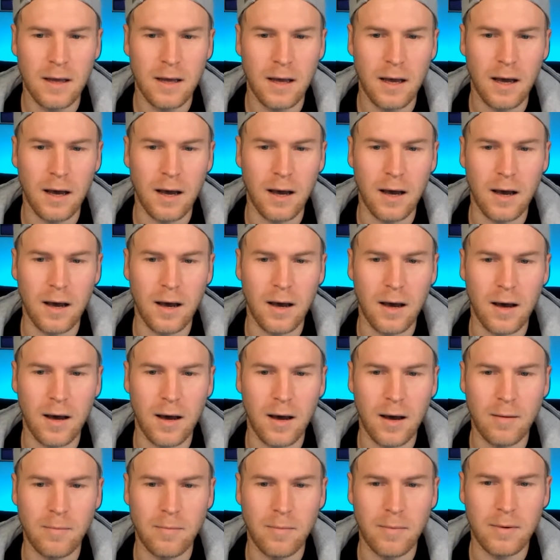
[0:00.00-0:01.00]

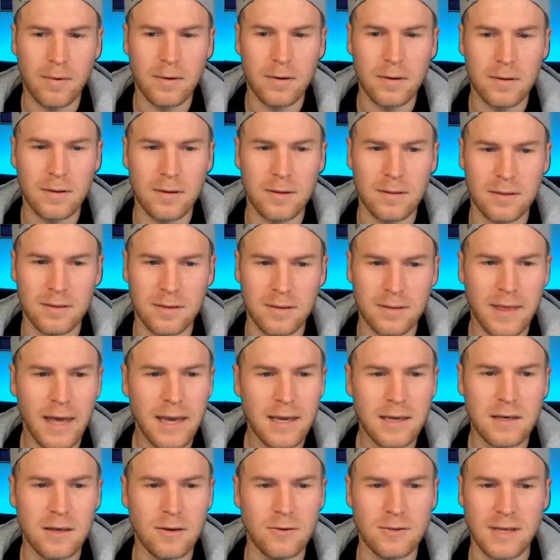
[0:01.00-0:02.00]

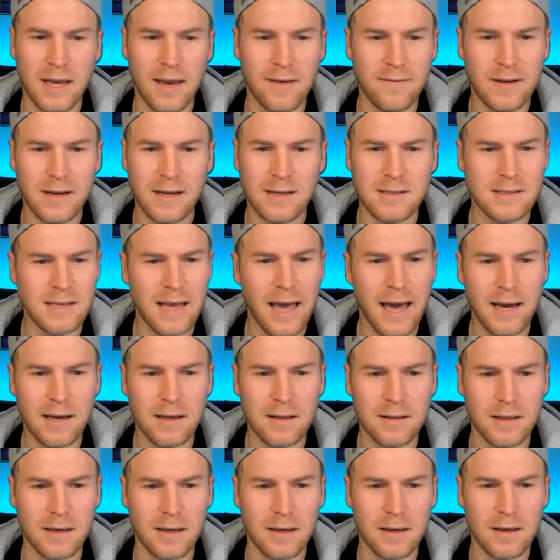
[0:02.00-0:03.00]
Thank you, David.
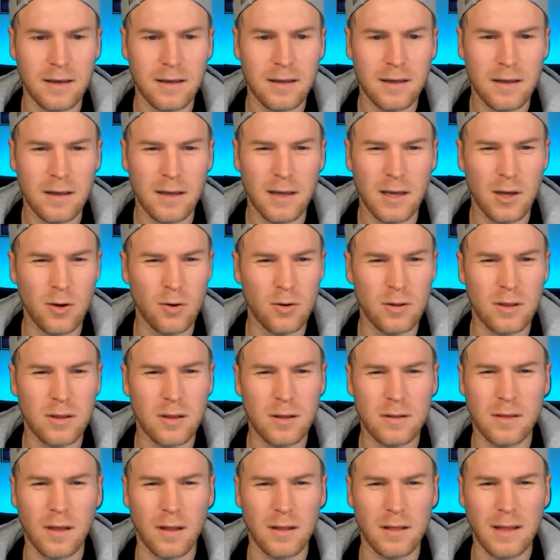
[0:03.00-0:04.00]
Exactly.
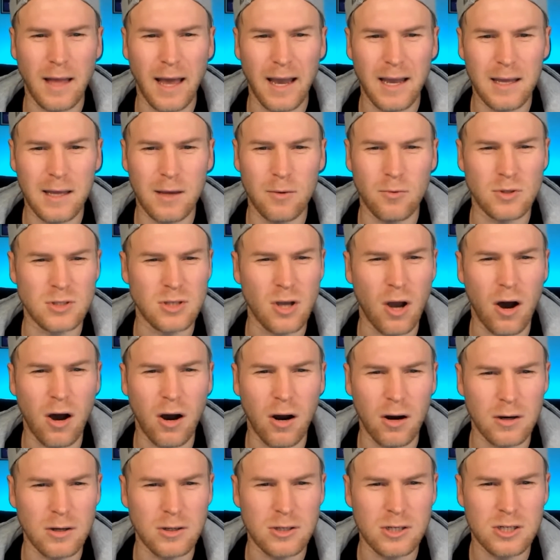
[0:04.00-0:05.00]
The light, it was
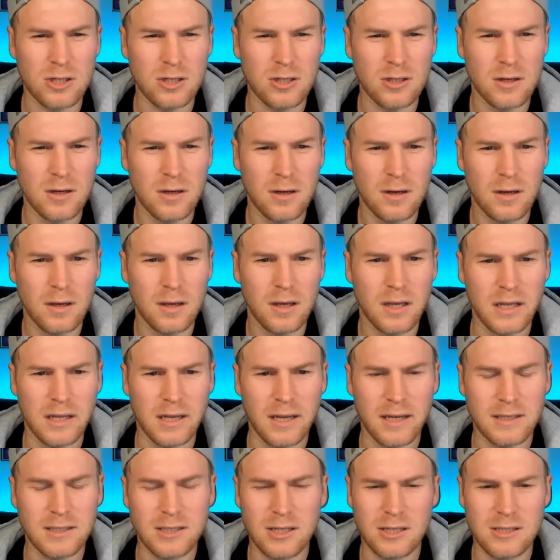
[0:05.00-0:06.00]
harsh.
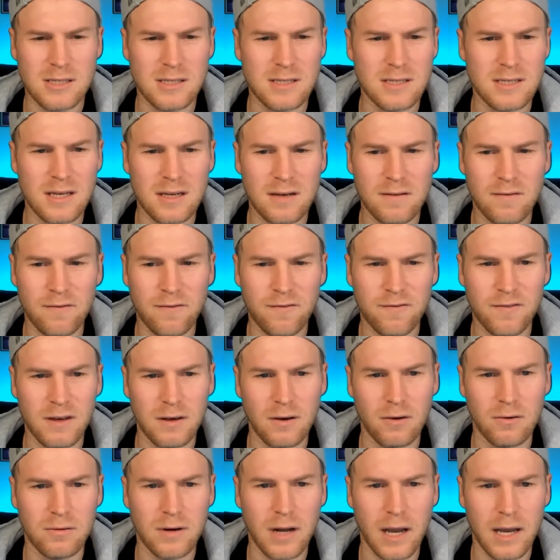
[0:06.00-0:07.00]
It just didn't
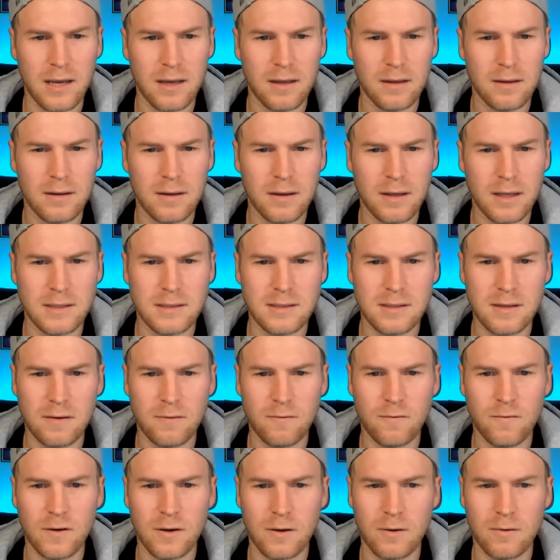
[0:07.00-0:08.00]
feel right. It didn't
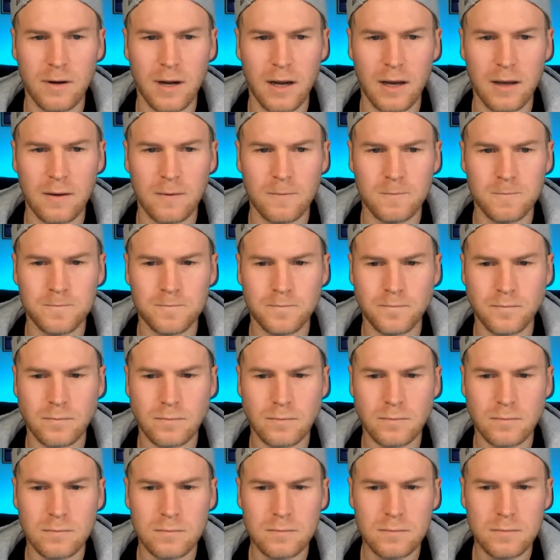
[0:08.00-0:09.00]
feel right.
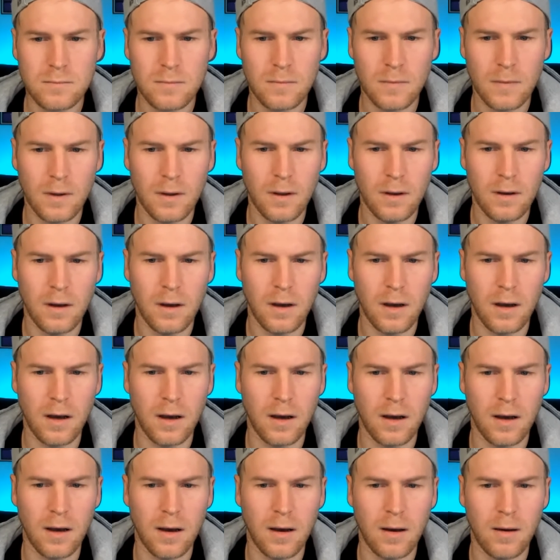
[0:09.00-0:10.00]

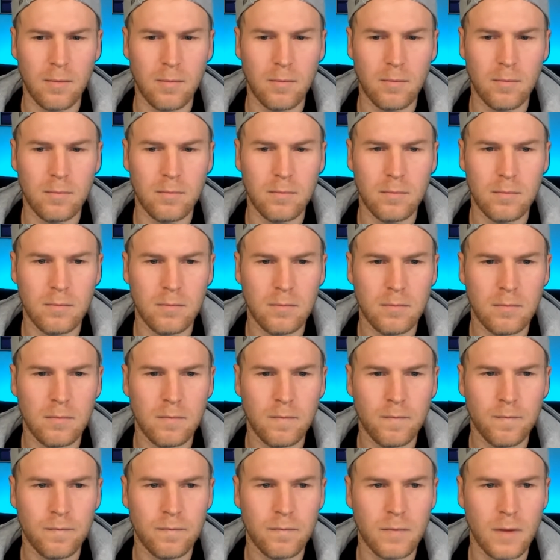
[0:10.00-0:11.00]

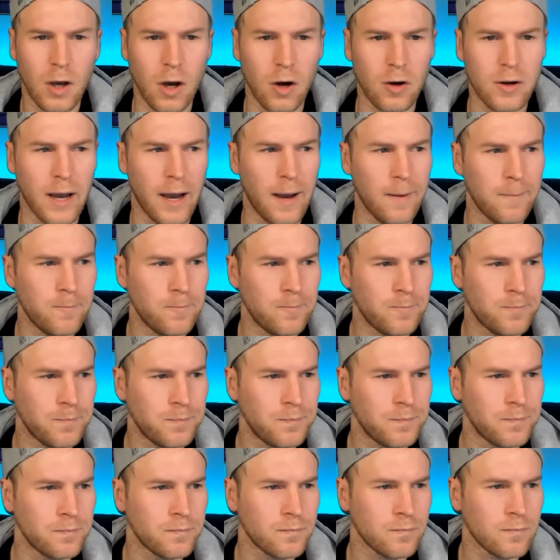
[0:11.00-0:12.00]
Okay.
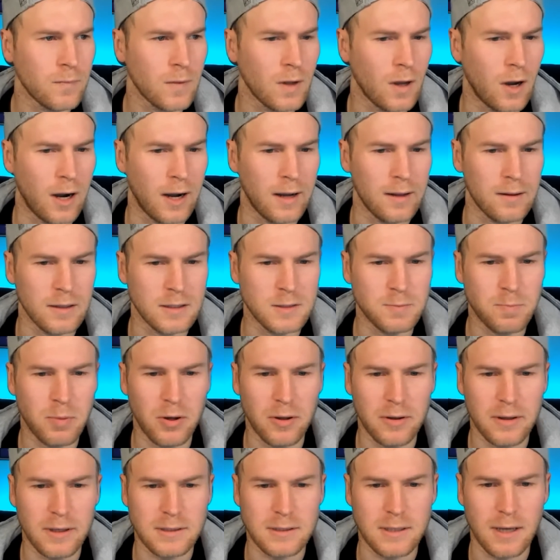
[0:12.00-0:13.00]
All right, let's pull
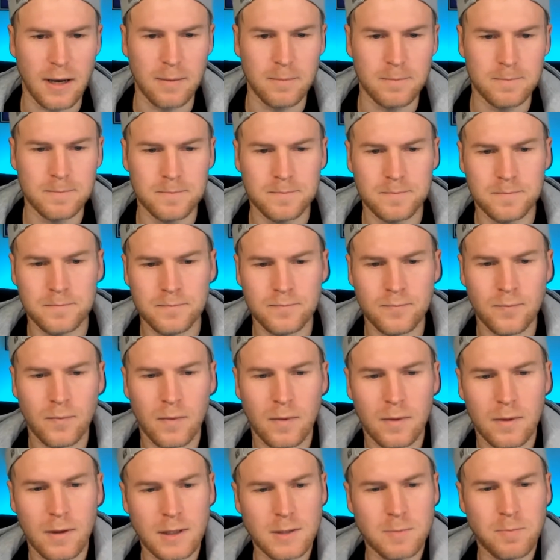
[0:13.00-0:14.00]
this up.
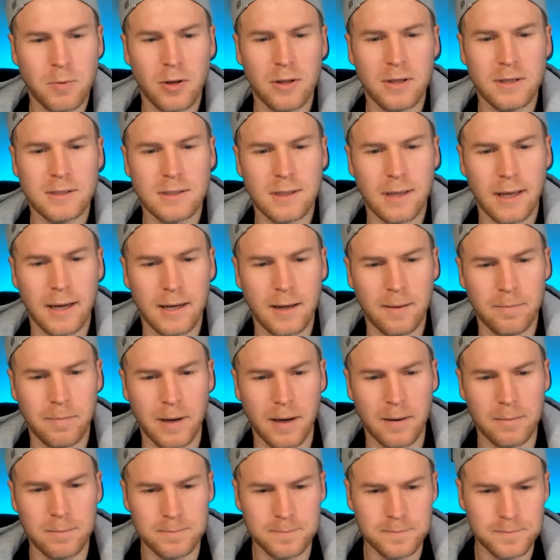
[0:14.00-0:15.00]
Let's pull this lineup
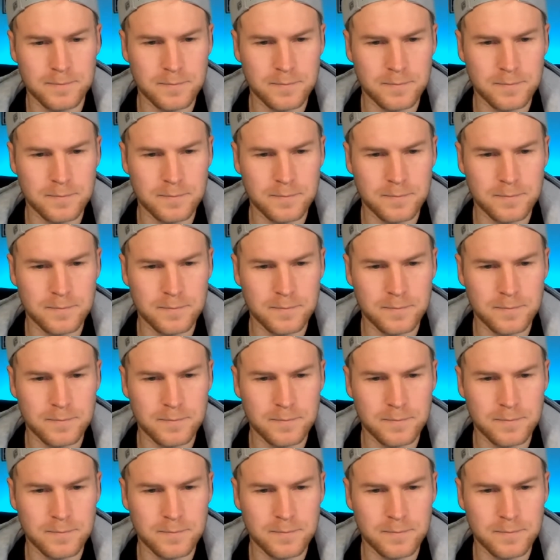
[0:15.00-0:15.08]
up.